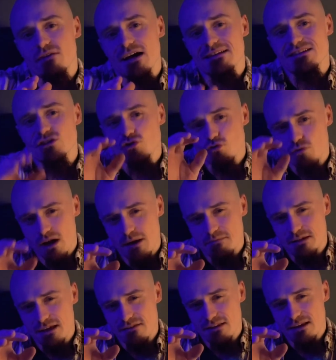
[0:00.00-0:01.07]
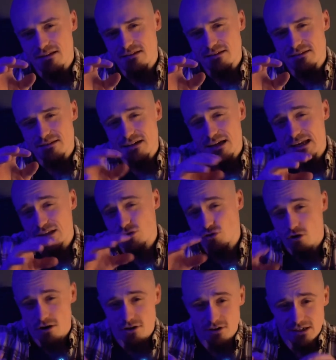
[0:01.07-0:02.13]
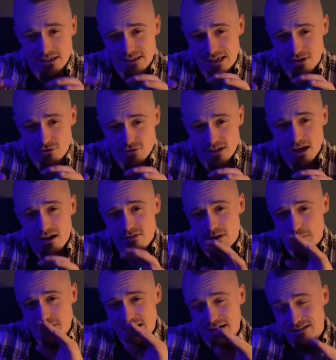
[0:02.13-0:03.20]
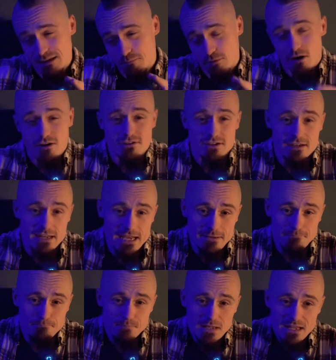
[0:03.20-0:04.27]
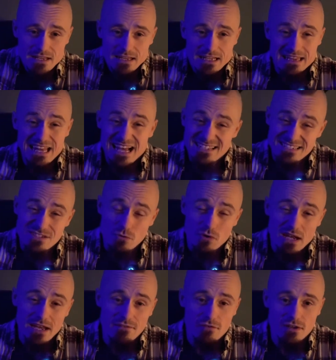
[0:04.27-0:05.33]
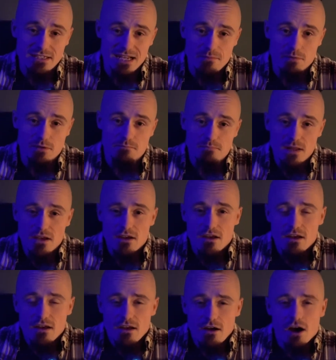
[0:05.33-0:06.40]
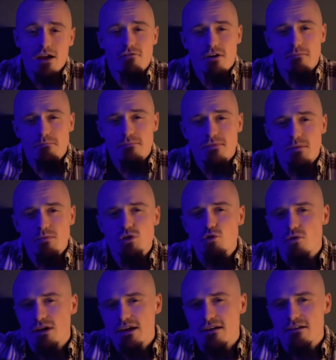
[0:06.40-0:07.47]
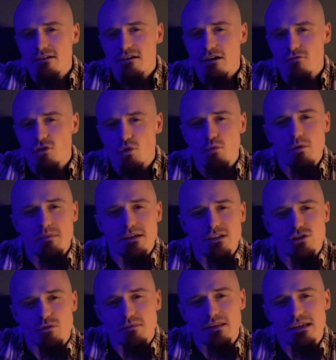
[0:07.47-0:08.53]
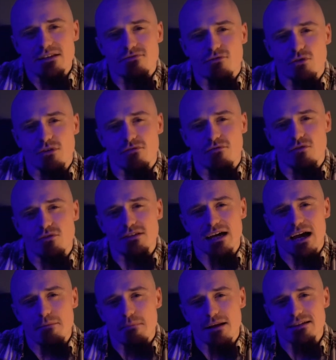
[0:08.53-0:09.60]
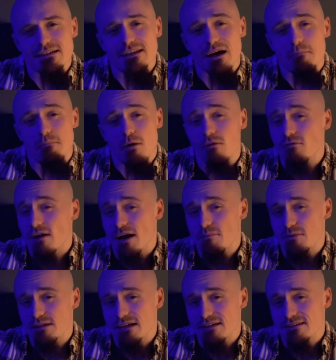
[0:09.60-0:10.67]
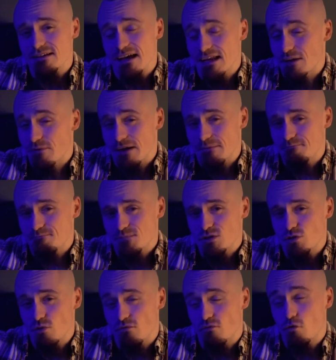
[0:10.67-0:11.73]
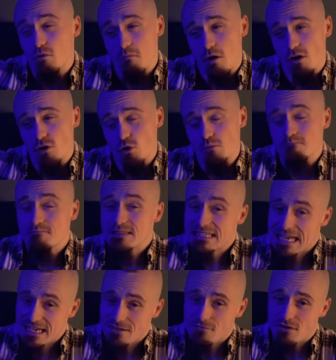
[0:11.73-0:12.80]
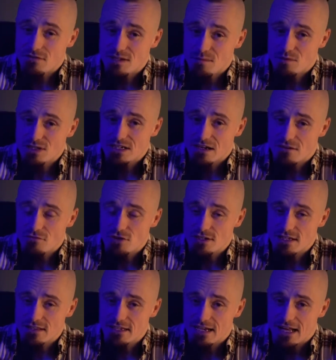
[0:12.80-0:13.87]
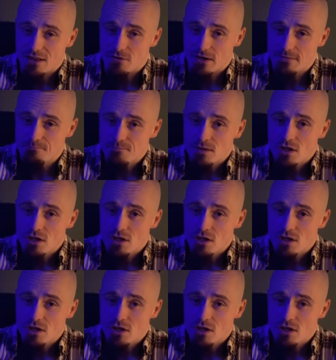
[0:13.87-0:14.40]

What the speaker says: fats, try obtaining these in darker containers that potentially blocks out light. Glass is okay, for example. However, the majority of you will be consuming these through the foods I mentioned above, I predict, anyway. So for mono, 10 to 15% of your daily calorie